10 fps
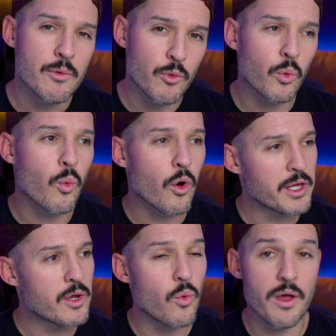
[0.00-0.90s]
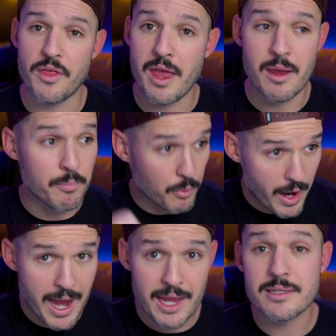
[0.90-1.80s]
when we're working with a
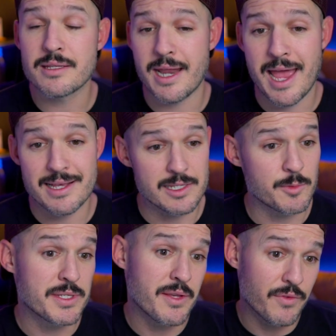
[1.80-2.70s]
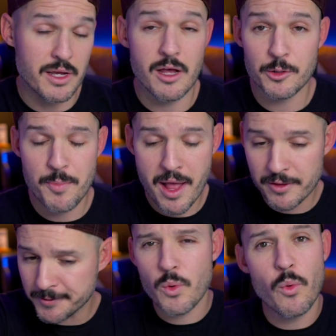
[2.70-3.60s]
brand that has a specific color
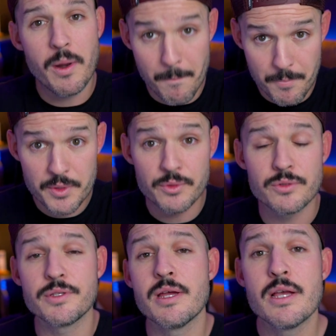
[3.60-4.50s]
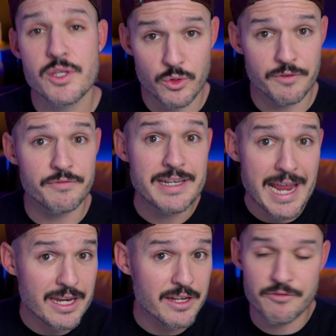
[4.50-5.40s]
palette, we wanna build sort of
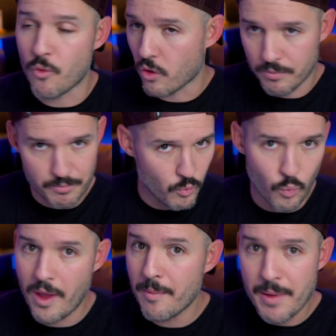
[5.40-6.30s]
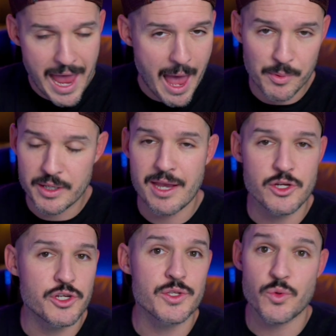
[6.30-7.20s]
native or web
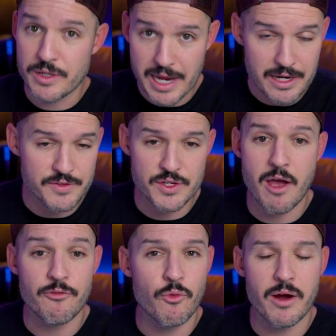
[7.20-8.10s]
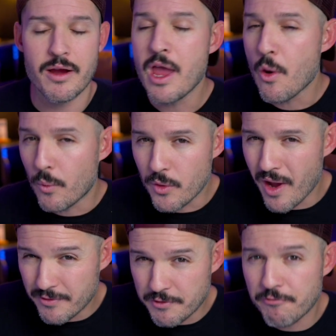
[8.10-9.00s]
applications or native software. We
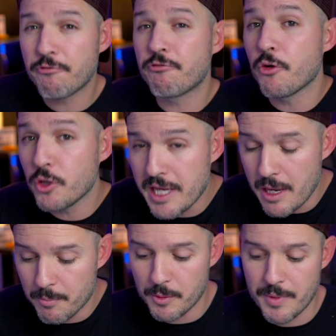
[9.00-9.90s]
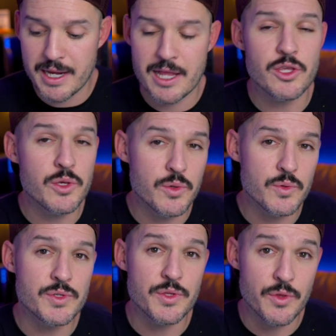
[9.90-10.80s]
don't have to fully implement and
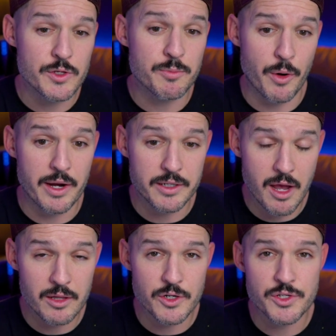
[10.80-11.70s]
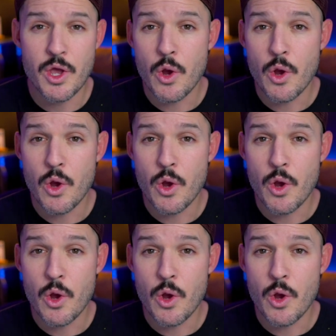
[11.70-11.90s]
use those brand colors.